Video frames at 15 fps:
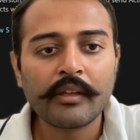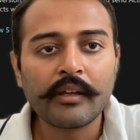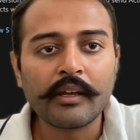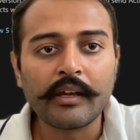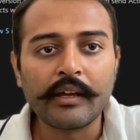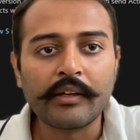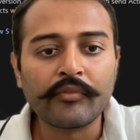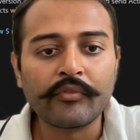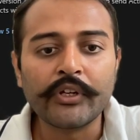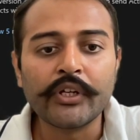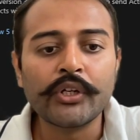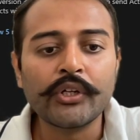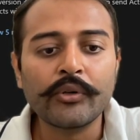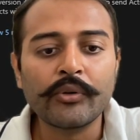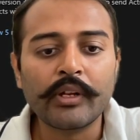and
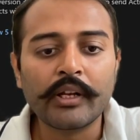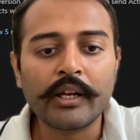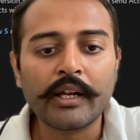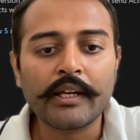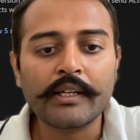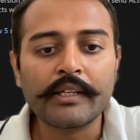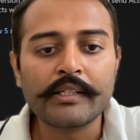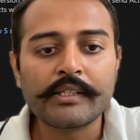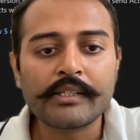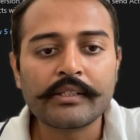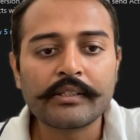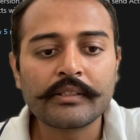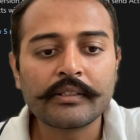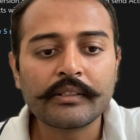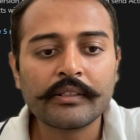we utilized
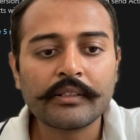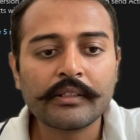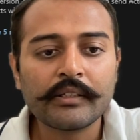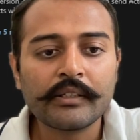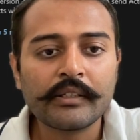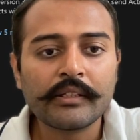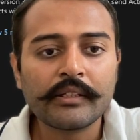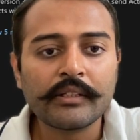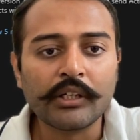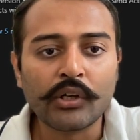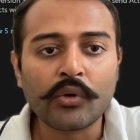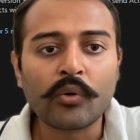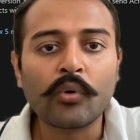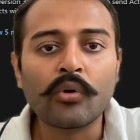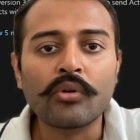the
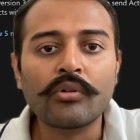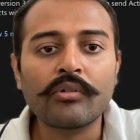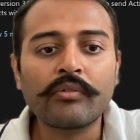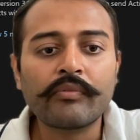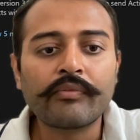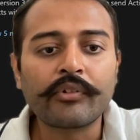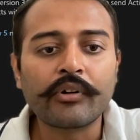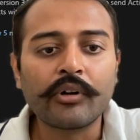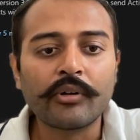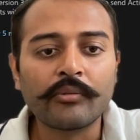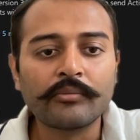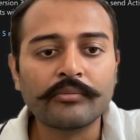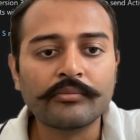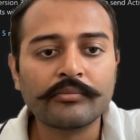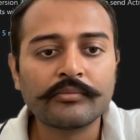code
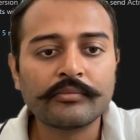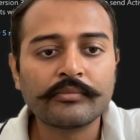from